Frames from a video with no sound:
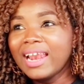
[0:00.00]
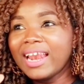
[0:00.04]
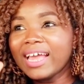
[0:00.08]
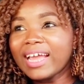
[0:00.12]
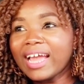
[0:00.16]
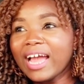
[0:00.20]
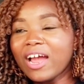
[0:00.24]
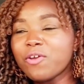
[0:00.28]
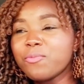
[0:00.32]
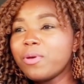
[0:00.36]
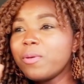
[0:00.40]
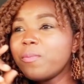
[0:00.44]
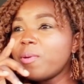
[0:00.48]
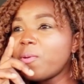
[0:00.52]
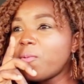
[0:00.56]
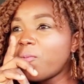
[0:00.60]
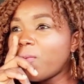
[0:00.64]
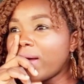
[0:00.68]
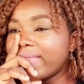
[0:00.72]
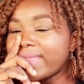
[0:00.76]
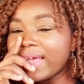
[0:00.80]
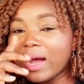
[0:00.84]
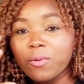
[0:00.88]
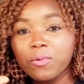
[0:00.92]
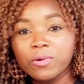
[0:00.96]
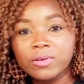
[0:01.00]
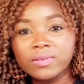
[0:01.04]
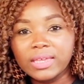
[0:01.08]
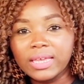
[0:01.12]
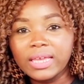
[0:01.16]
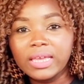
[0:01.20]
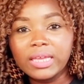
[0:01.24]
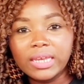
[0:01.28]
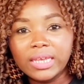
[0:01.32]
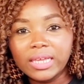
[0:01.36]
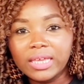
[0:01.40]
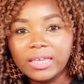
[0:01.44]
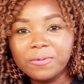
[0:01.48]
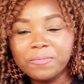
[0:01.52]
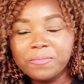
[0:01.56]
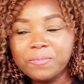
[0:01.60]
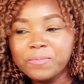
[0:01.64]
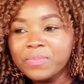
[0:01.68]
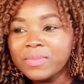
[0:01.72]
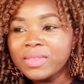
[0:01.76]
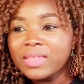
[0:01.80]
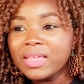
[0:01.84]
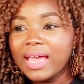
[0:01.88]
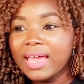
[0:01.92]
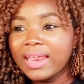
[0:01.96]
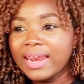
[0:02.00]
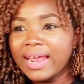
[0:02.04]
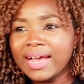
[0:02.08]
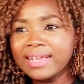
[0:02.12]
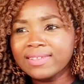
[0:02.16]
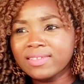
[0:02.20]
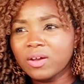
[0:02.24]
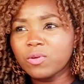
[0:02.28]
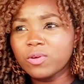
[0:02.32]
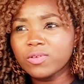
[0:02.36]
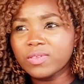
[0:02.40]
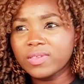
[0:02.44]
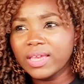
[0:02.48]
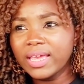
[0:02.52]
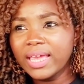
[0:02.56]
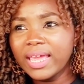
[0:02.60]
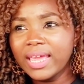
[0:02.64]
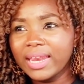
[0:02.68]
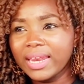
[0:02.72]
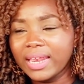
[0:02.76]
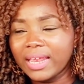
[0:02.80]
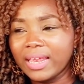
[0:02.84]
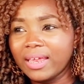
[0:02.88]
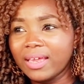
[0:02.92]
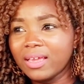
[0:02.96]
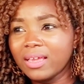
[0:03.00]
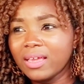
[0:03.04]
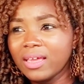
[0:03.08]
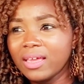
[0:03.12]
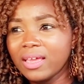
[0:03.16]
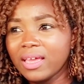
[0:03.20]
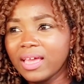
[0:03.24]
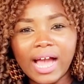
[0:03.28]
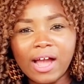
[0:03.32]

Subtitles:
Like, I remember one that I was eating, and as I was eating,